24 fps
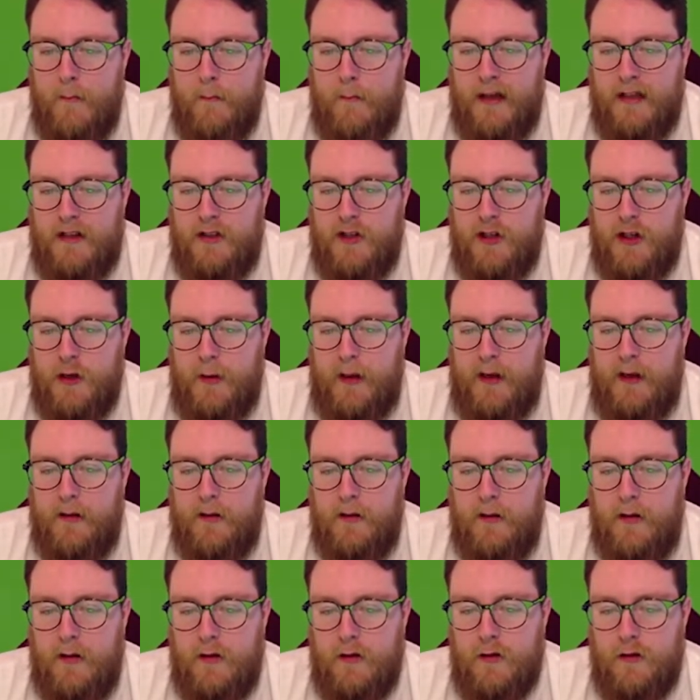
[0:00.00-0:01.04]
Batshuayi.
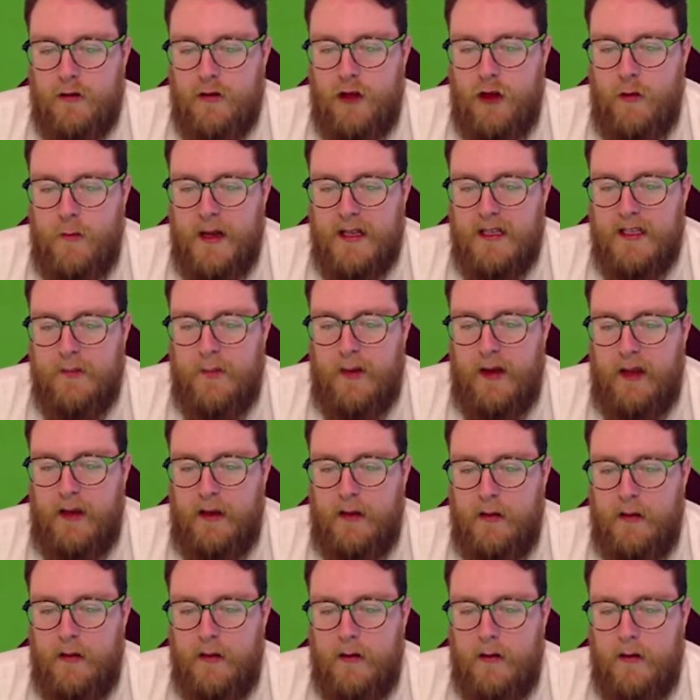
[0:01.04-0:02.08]
He's got two men to beat.
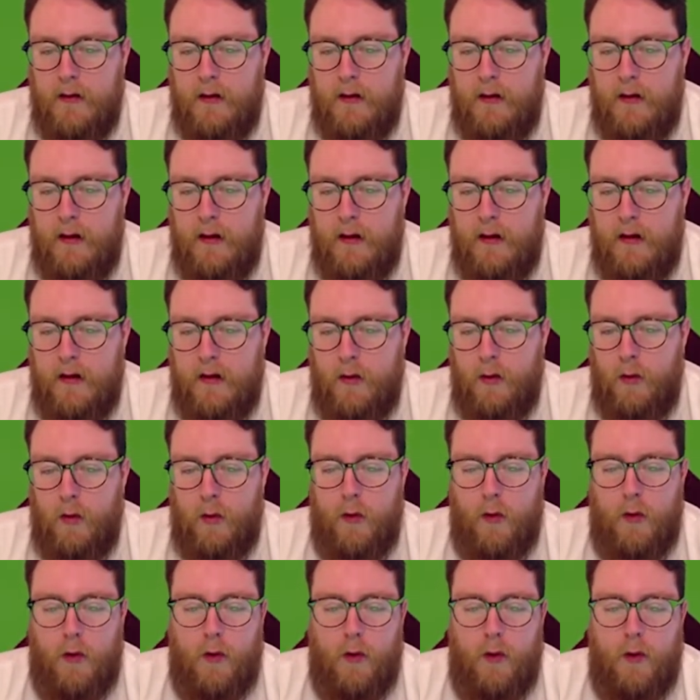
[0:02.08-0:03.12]
Oh,
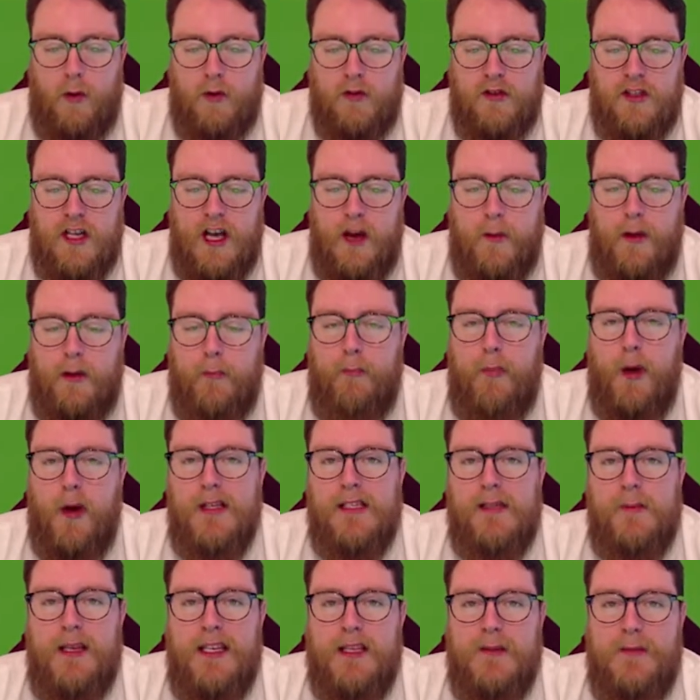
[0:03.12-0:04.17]
Sermon
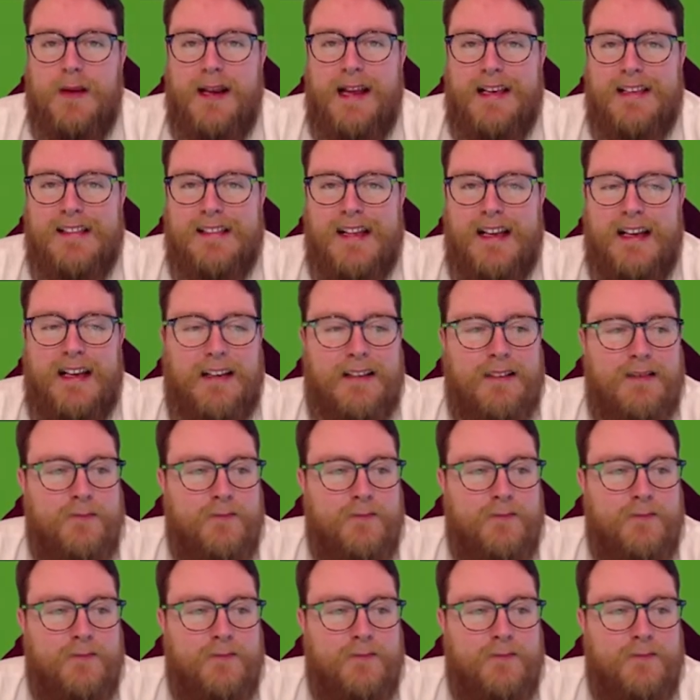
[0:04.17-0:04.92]
puts him in his place there.